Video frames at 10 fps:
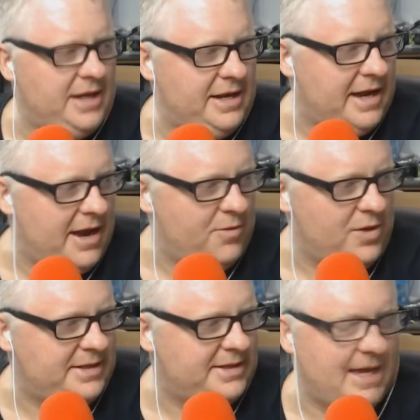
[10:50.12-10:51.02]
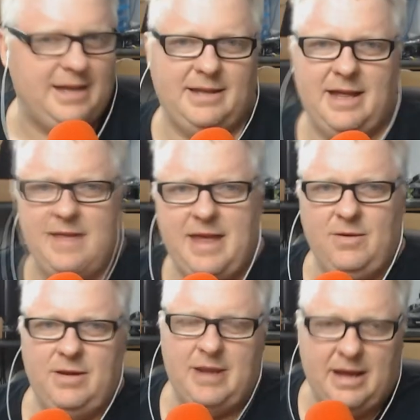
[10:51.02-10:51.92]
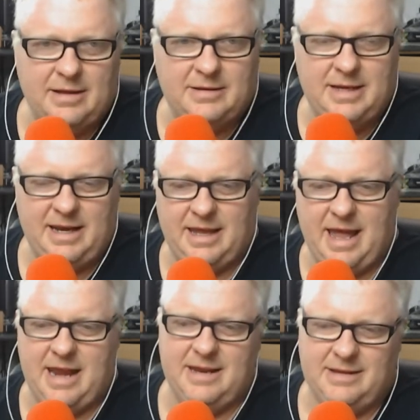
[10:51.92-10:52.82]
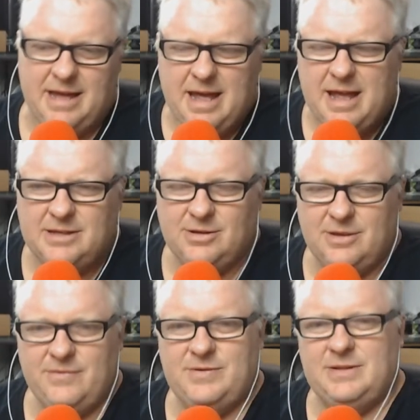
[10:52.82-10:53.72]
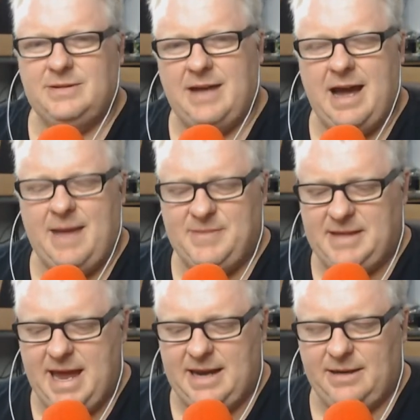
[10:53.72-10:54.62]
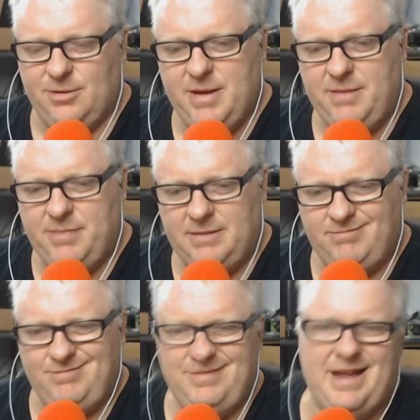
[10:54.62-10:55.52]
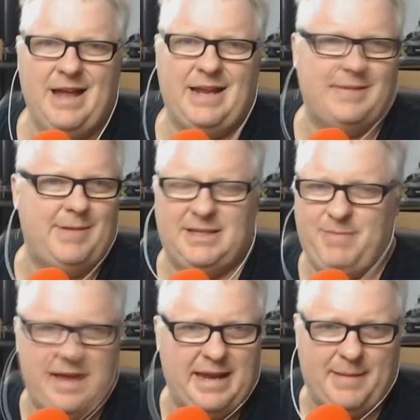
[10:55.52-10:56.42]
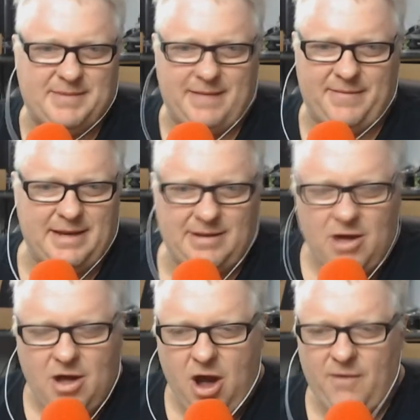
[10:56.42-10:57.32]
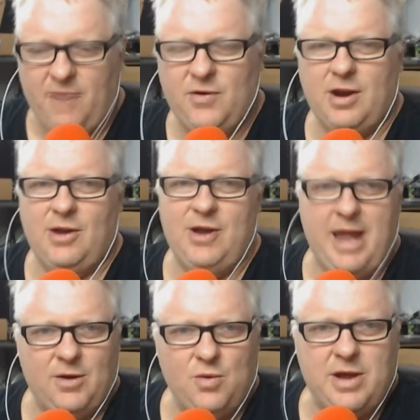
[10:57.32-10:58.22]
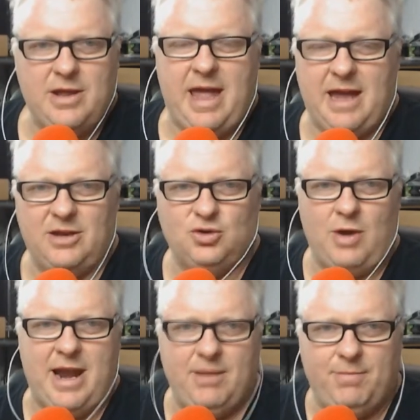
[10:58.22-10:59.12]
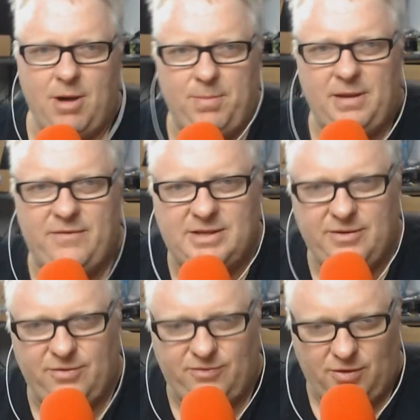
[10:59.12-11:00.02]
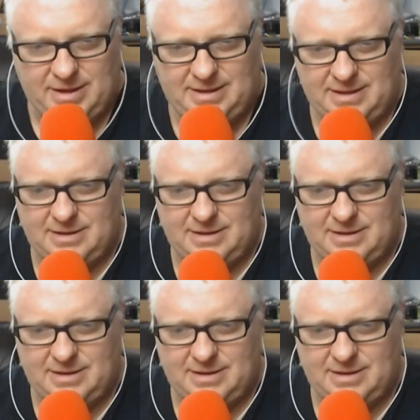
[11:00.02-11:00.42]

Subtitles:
did reset it and then did it again, and it sort of calmed it down a little bit. But yeah, it doesn't matter. It's picking up something. I've got to learn how to train it properly for different voices.